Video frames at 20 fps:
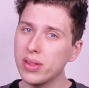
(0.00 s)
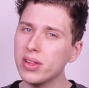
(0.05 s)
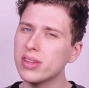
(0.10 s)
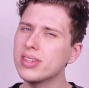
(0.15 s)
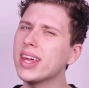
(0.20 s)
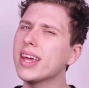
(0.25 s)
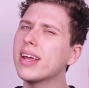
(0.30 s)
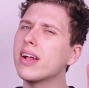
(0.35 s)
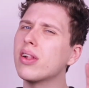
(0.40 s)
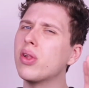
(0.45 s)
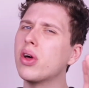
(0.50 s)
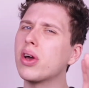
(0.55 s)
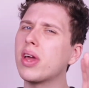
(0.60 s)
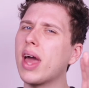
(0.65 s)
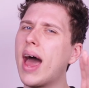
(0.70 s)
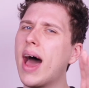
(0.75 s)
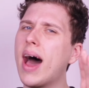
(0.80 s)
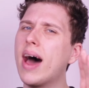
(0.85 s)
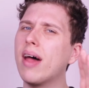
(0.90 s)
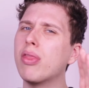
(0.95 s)
let's take a
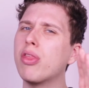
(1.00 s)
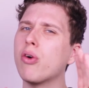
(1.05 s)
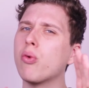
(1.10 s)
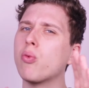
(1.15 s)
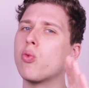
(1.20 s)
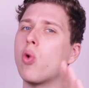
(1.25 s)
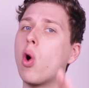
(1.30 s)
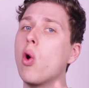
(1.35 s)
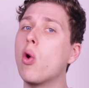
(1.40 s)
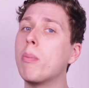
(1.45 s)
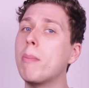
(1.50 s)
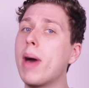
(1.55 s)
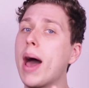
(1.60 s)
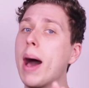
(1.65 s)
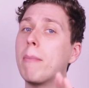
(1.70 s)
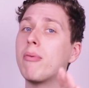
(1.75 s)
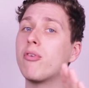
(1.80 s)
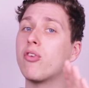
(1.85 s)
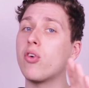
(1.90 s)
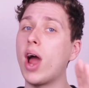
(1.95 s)
look at the
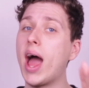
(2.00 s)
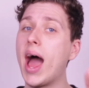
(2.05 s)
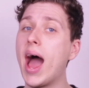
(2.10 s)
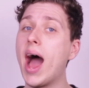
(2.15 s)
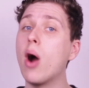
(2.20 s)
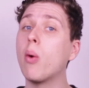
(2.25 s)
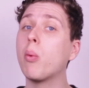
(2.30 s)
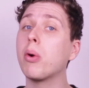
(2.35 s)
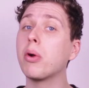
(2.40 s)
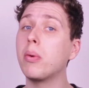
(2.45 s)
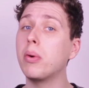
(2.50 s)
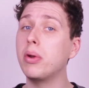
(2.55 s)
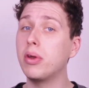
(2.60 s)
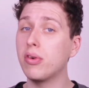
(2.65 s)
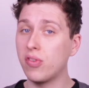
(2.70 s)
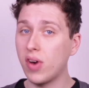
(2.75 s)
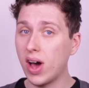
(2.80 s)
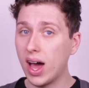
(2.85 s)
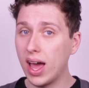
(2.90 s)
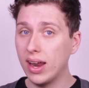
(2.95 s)
roadmap for how we're going to
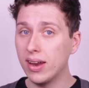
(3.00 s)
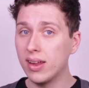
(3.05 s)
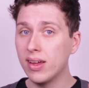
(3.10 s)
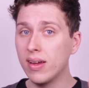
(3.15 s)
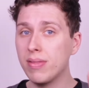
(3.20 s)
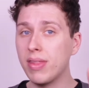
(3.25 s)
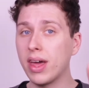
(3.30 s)
find